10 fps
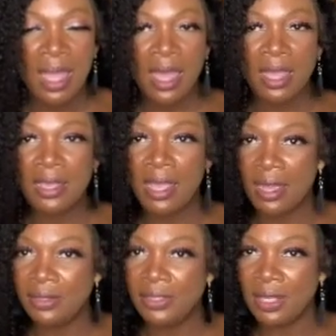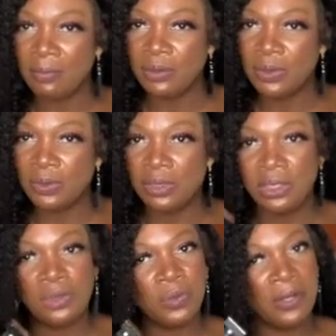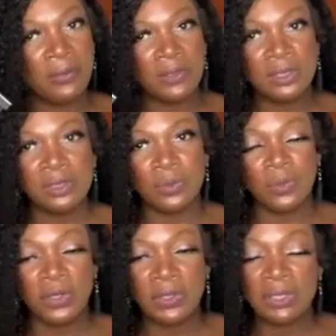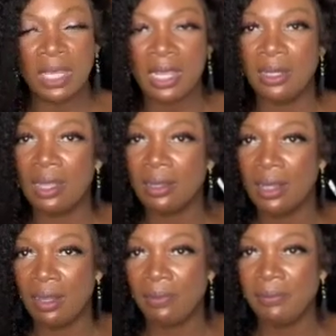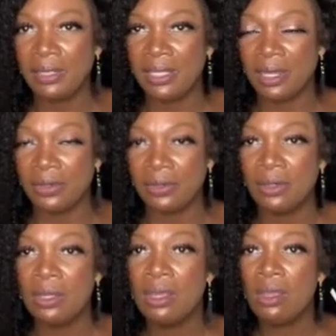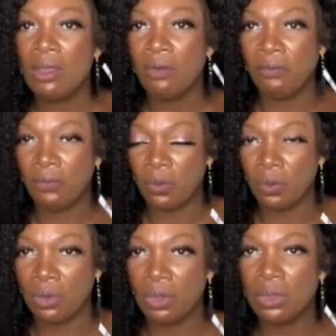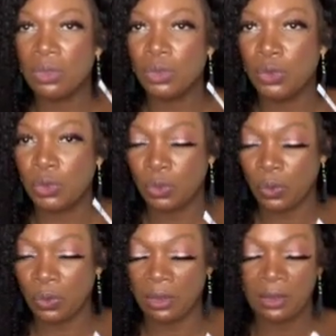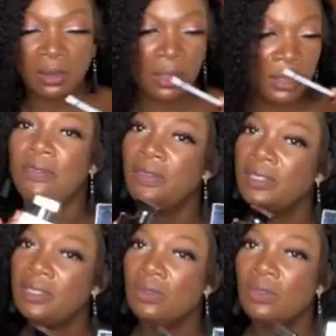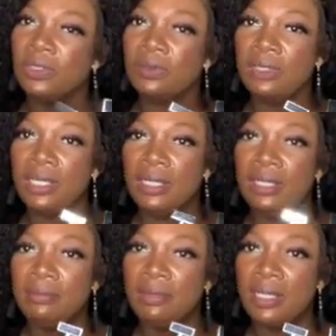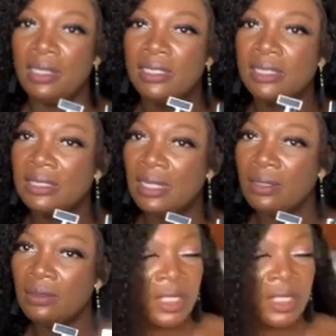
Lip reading: I had the opportunity to wear this to work, and compliment getter for sure. This also came in a set.